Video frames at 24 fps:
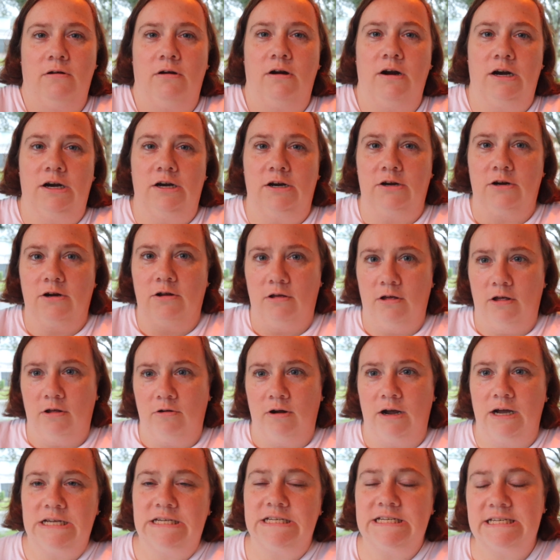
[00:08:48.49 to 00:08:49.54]
are
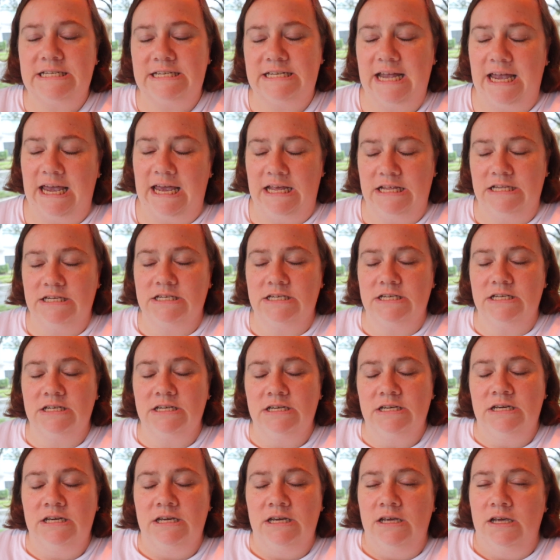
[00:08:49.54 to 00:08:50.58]
across the states,
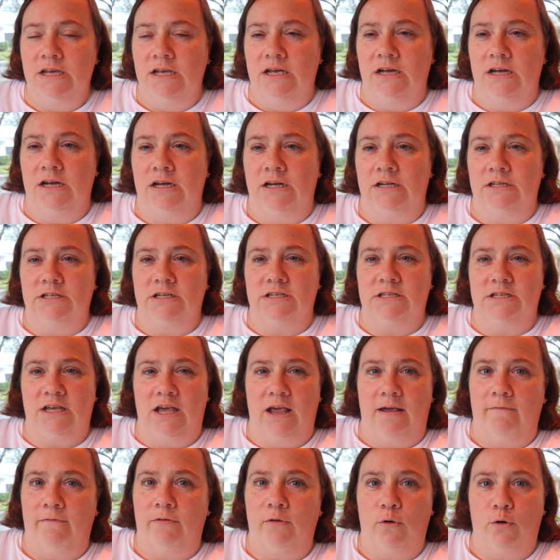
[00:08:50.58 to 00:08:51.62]
just
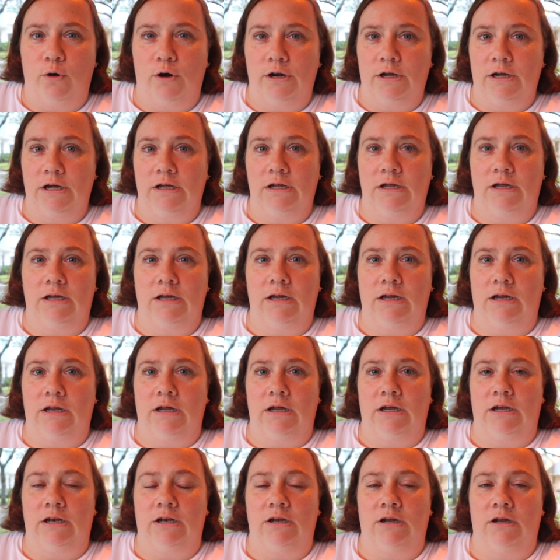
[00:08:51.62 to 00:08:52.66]
keep Florida
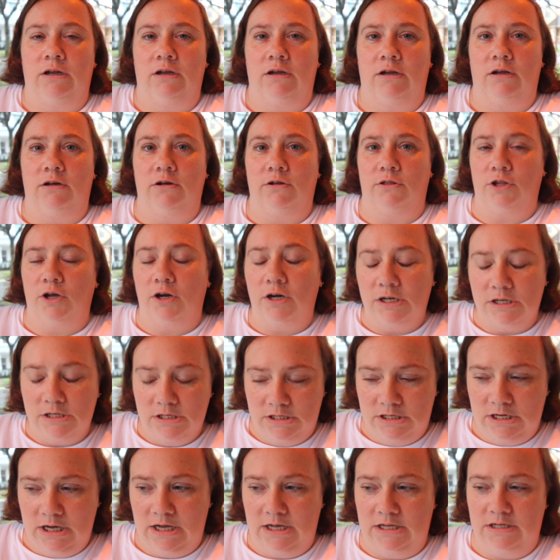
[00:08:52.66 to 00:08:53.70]
in your
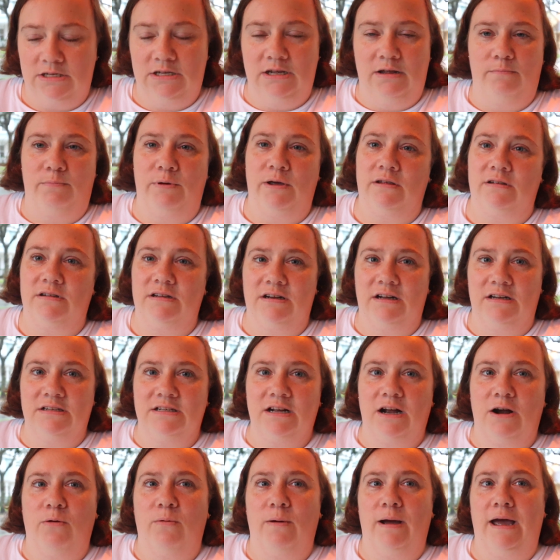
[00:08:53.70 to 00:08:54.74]
thoughts and send pixie dust
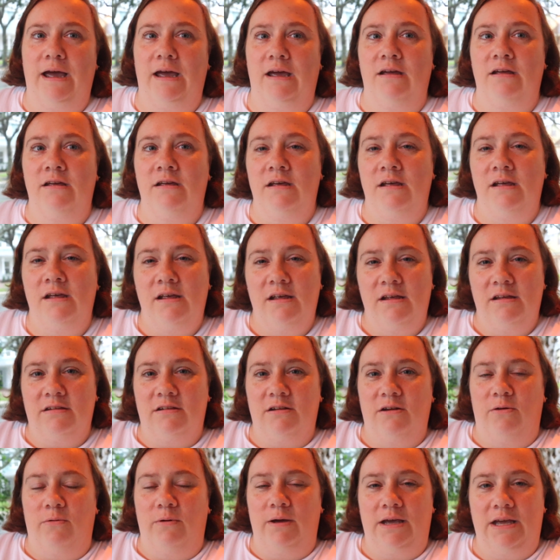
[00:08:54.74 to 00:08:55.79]
our way
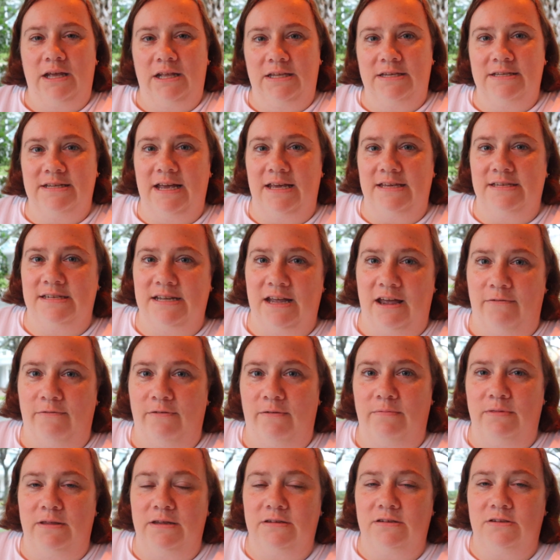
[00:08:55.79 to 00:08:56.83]
so we can stay safe
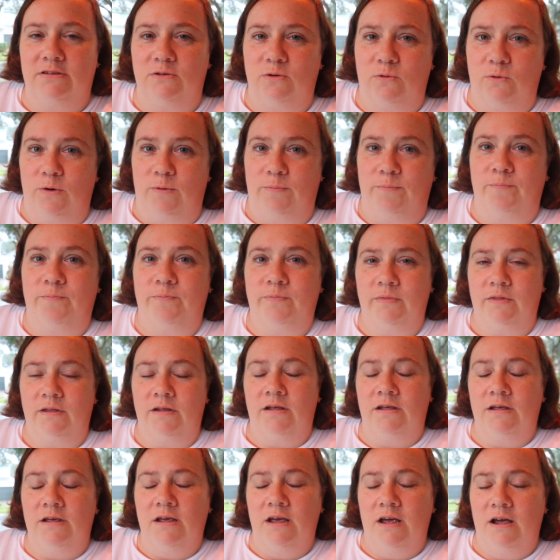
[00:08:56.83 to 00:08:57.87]
from this storm.
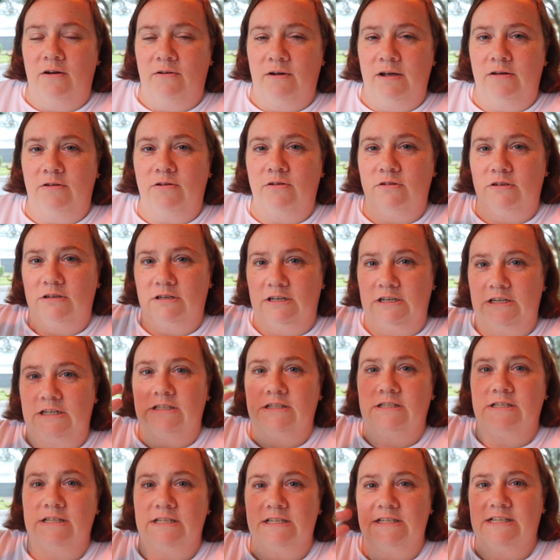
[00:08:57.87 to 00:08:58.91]
Alright, Cruise Nerds,
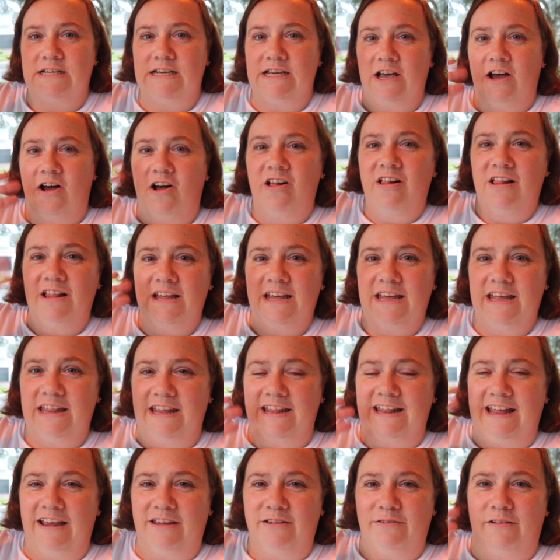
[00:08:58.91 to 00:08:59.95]
see y'all in the
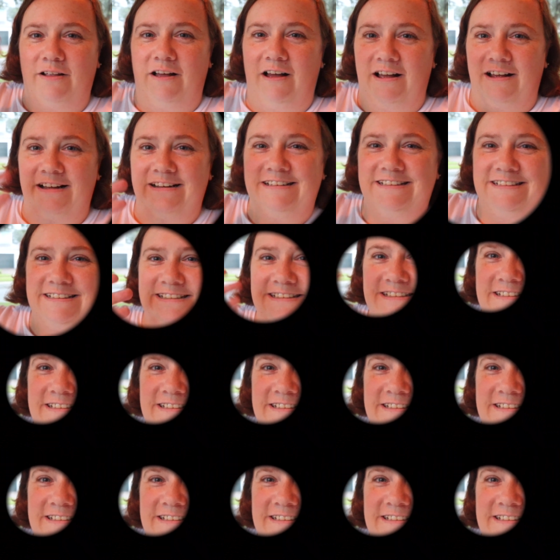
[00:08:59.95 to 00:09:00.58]
next vlog.